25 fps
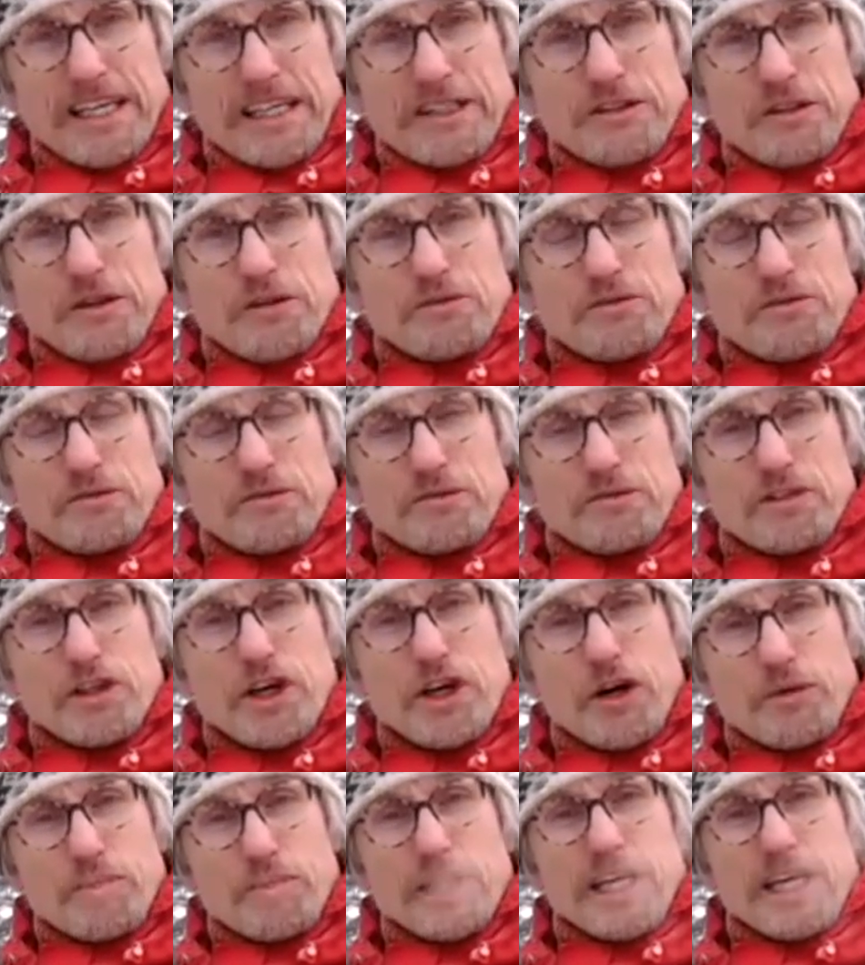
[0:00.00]
You know,
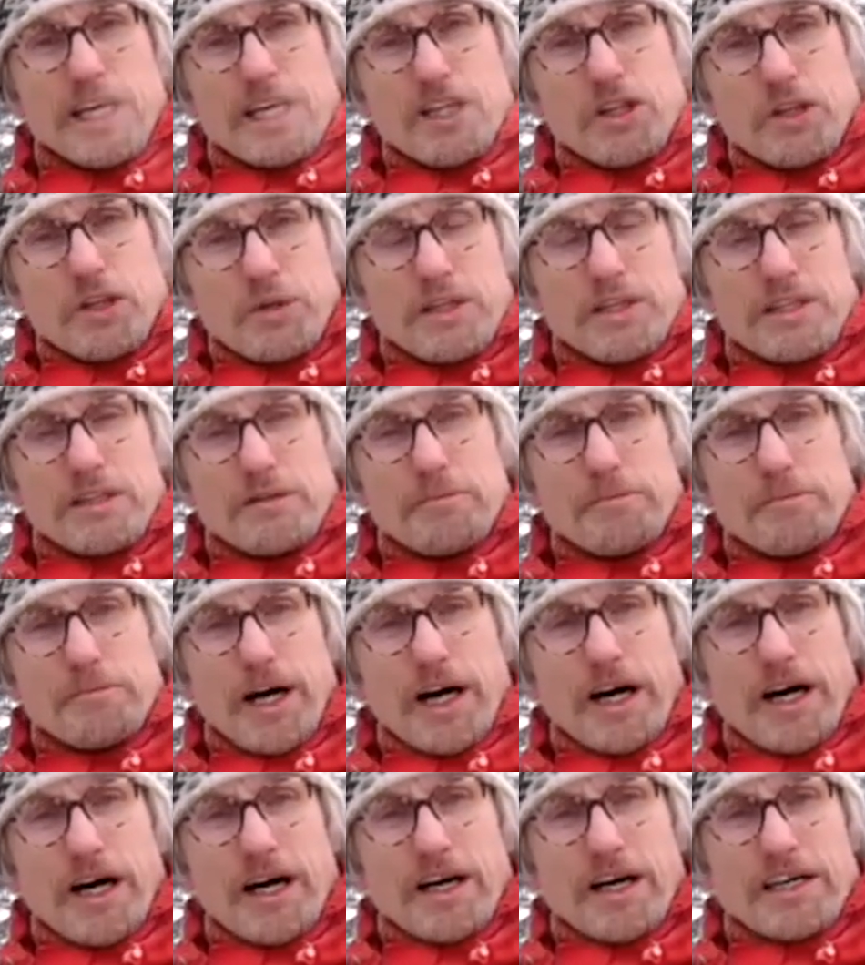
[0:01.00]
go there, look at the
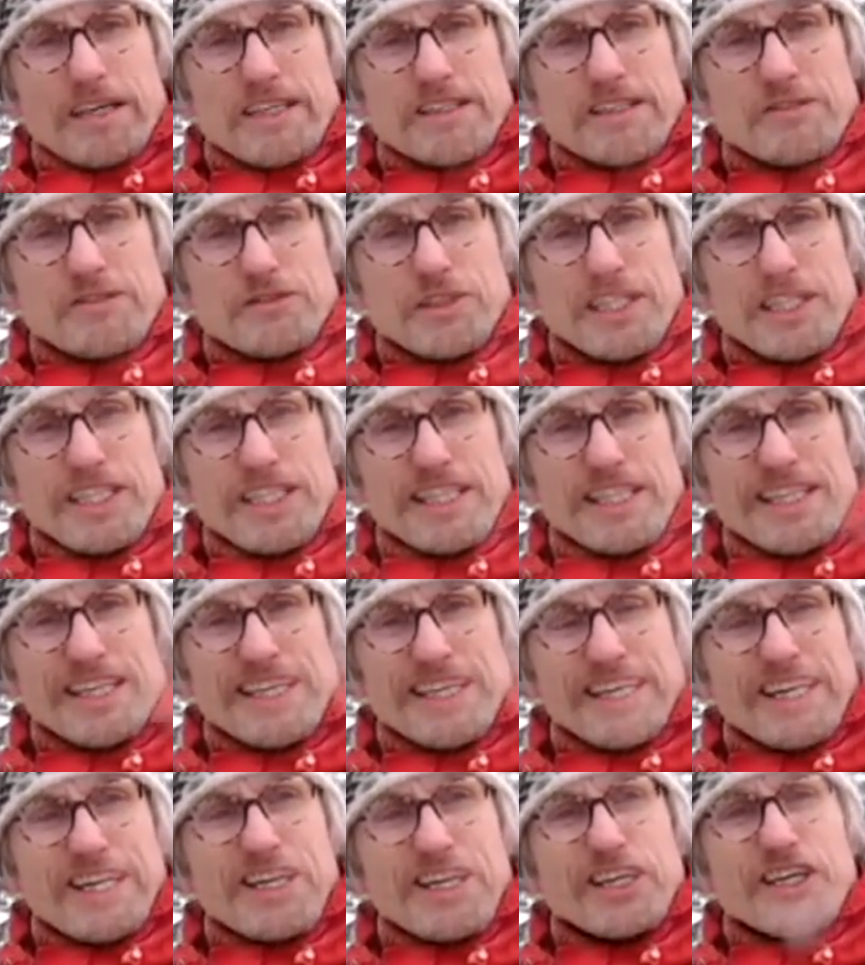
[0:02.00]
bark, really
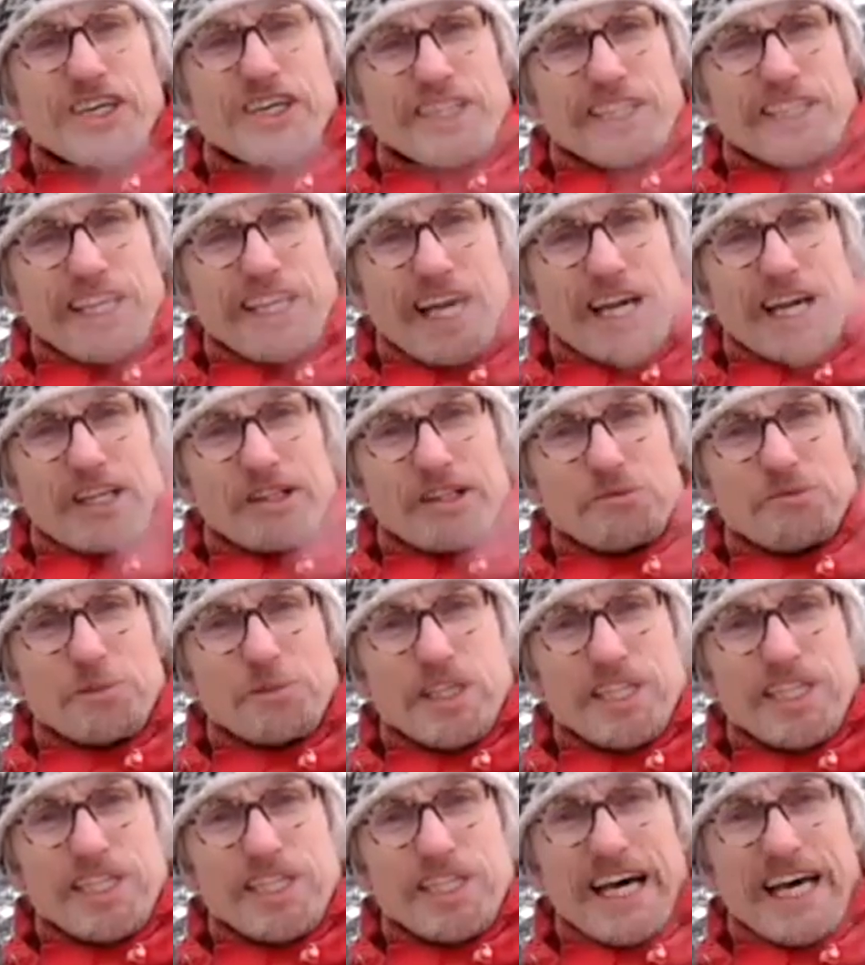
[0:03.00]
connect
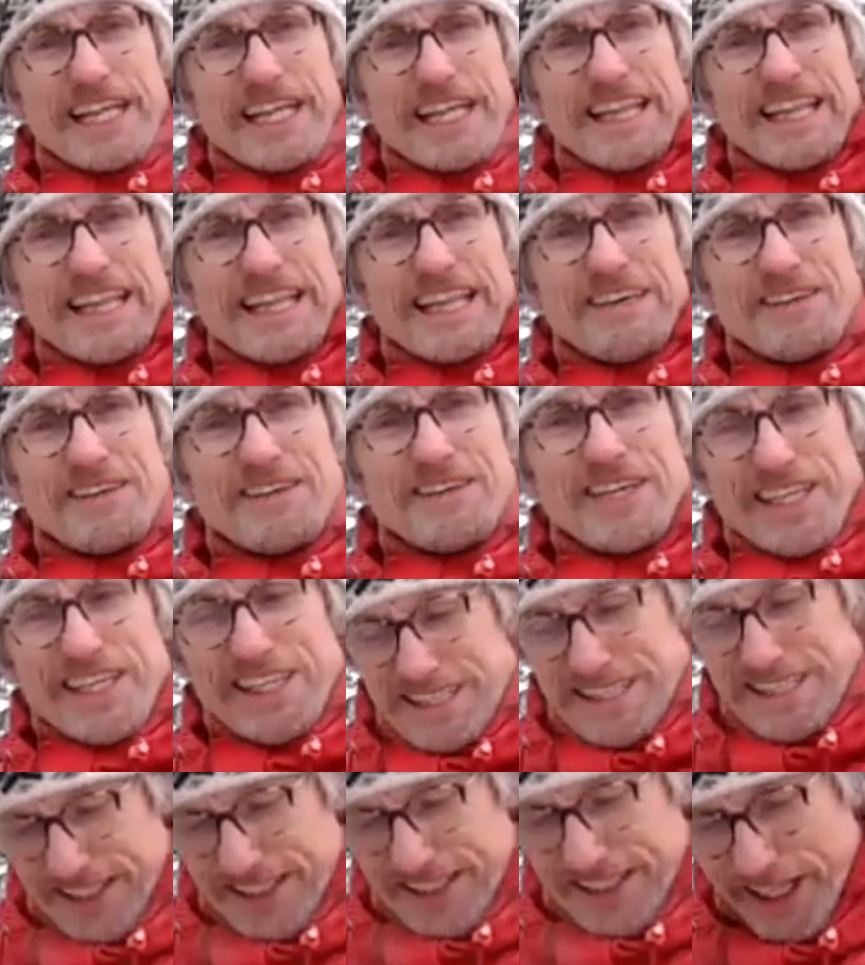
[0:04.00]
with that
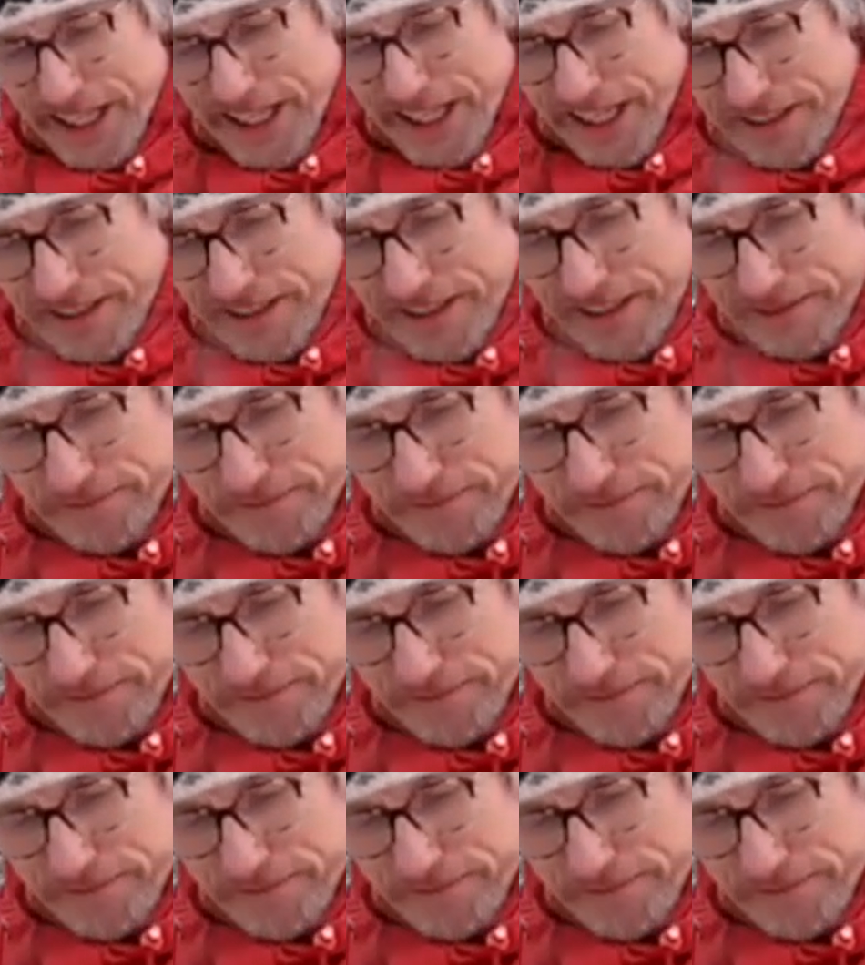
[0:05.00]
living thing.